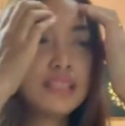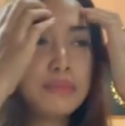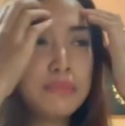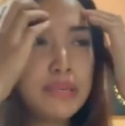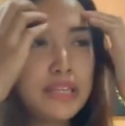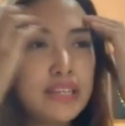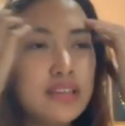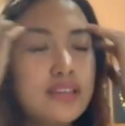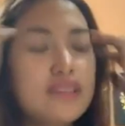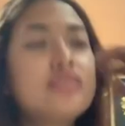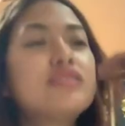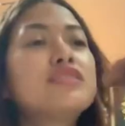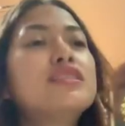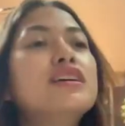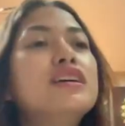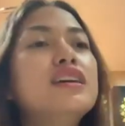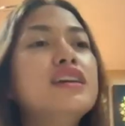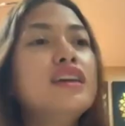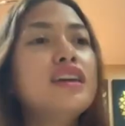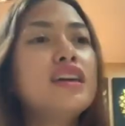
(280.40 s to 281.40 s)
Because
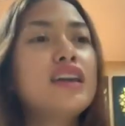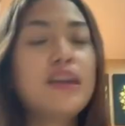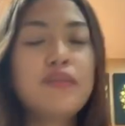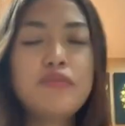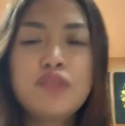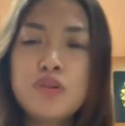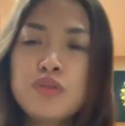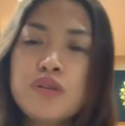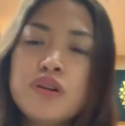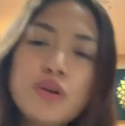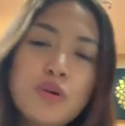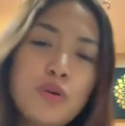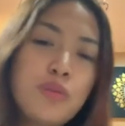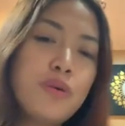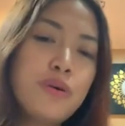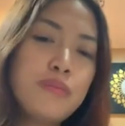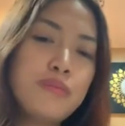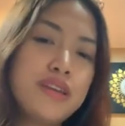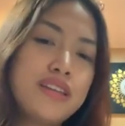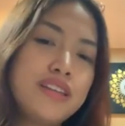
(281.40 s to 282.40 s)
if you're a
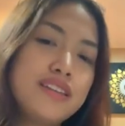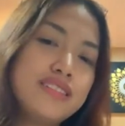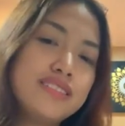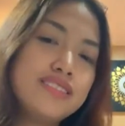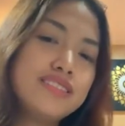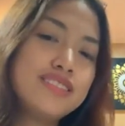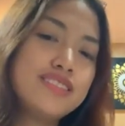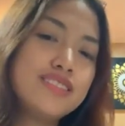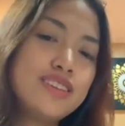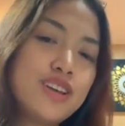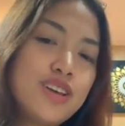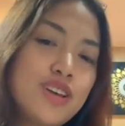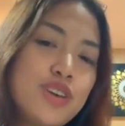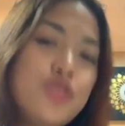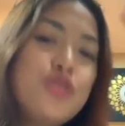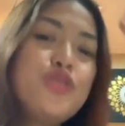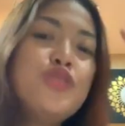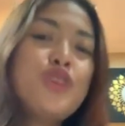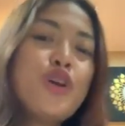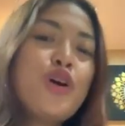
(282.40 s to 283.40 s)
woman,
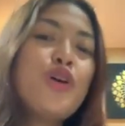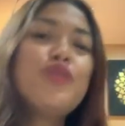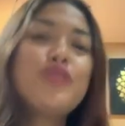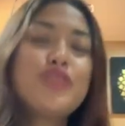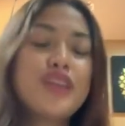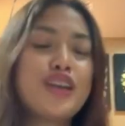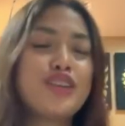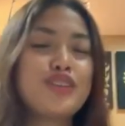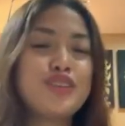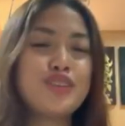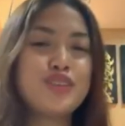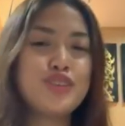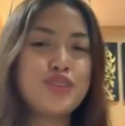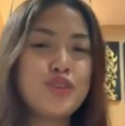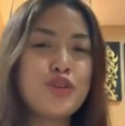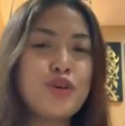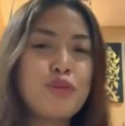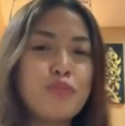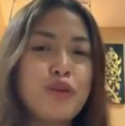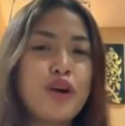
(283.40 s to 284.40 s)
you know that
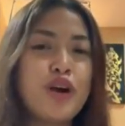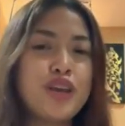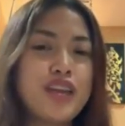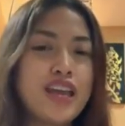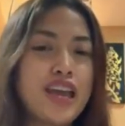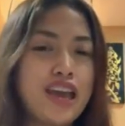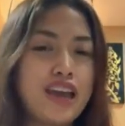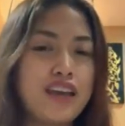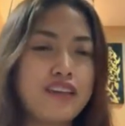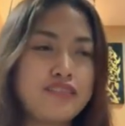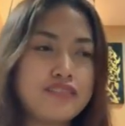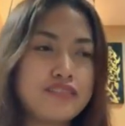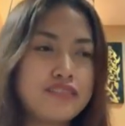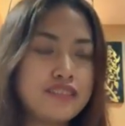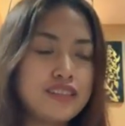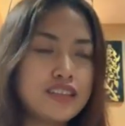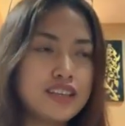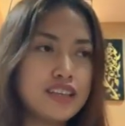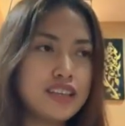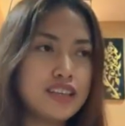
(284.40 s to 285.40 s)
your body have
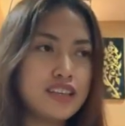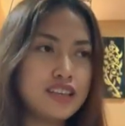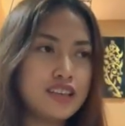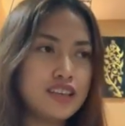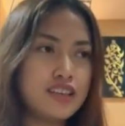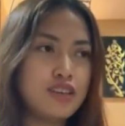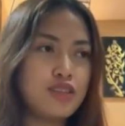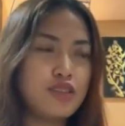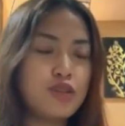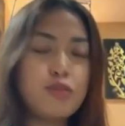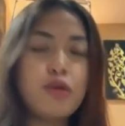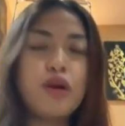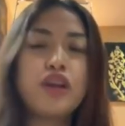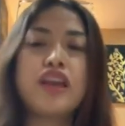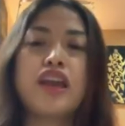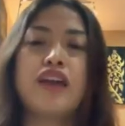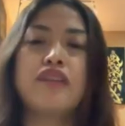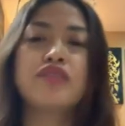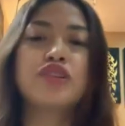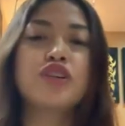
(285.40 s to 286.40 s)
your
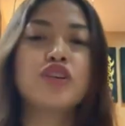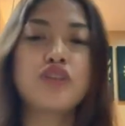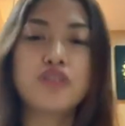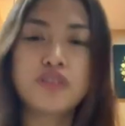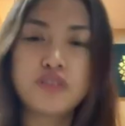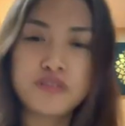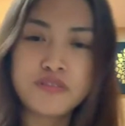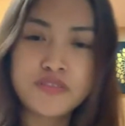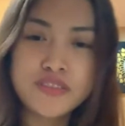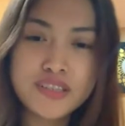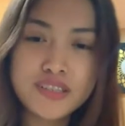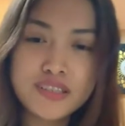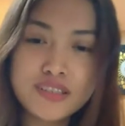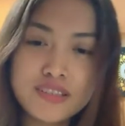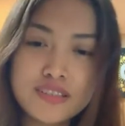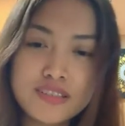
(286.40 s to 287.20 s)
body have curves.